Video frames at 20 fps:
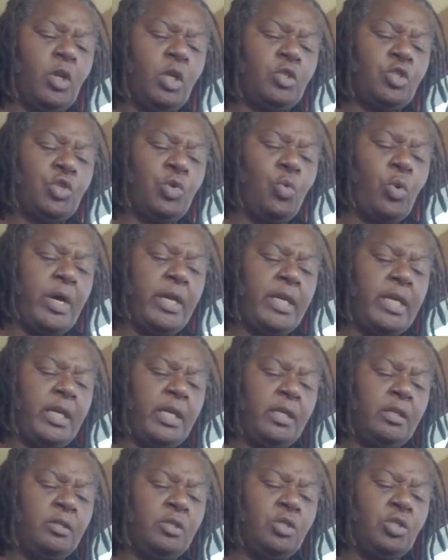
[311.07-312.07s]

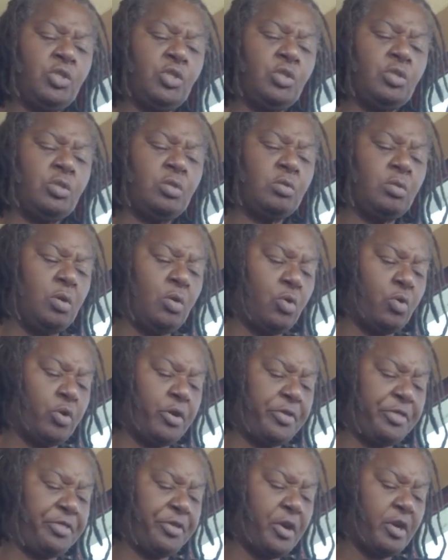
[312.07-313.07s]
20 or
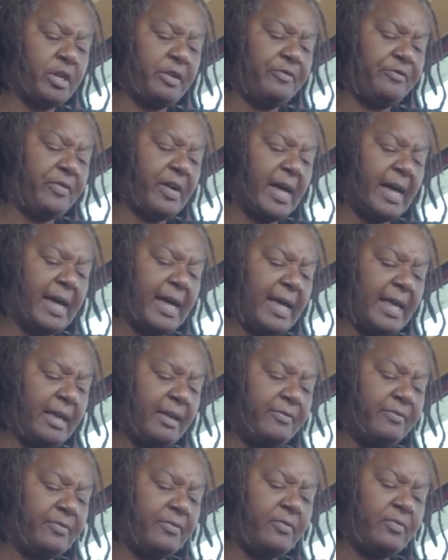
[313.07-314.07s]
a
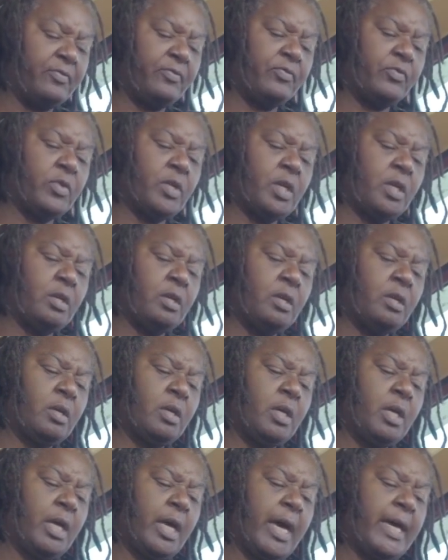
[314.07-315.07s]
35.
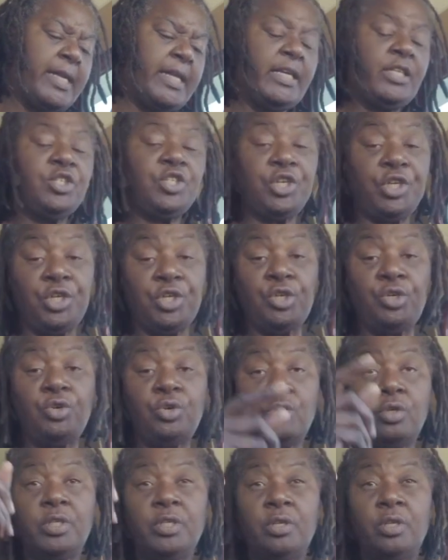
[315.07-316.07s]
I need two,
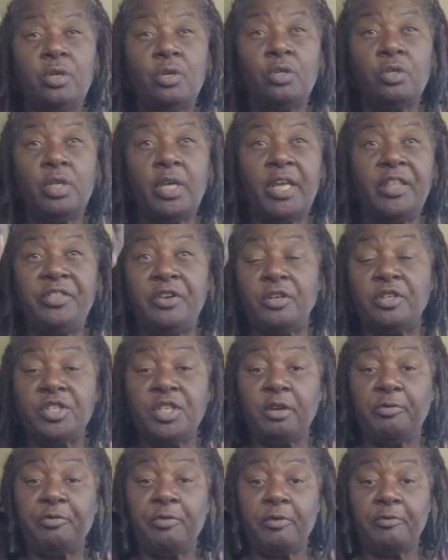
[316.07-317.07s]
and they're
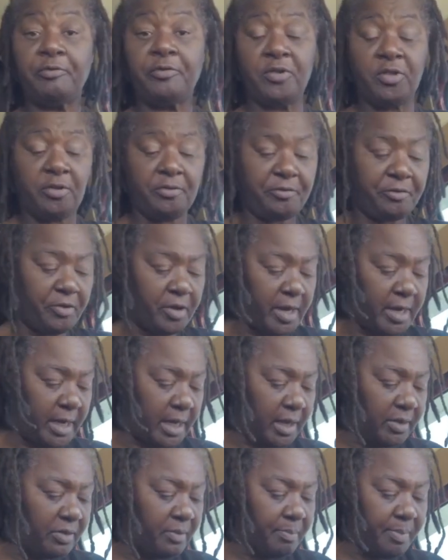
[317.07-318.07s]
different for the front
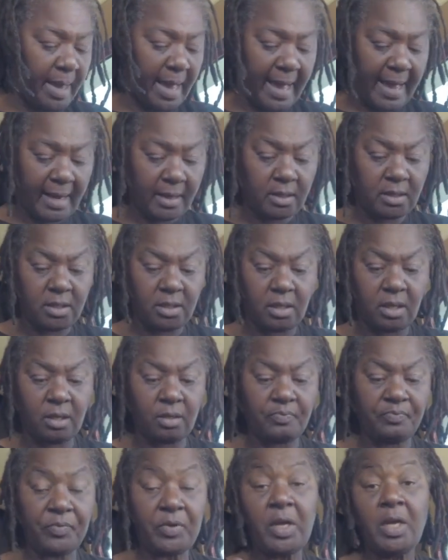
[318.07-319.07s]
and the back.
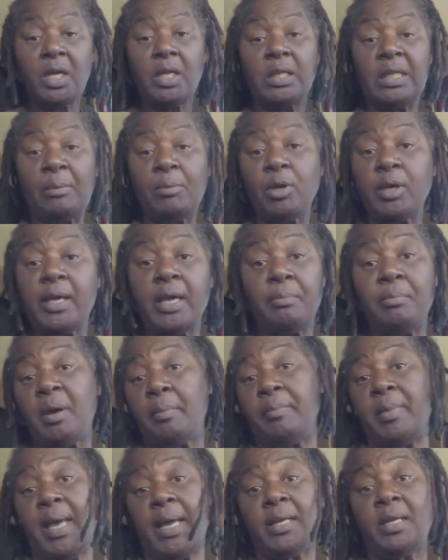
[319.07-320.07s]
So let me get my
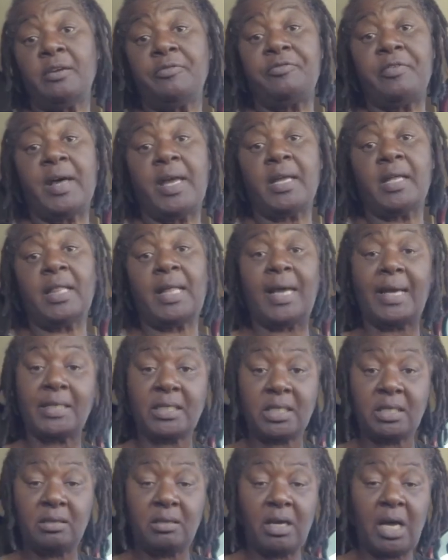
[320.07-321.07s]
magnifying
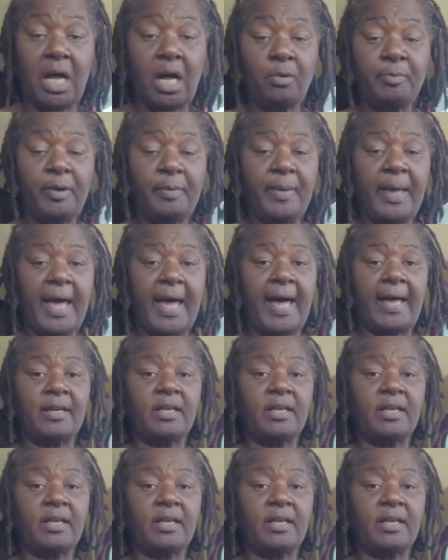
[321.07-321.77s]
glass. I'll be back.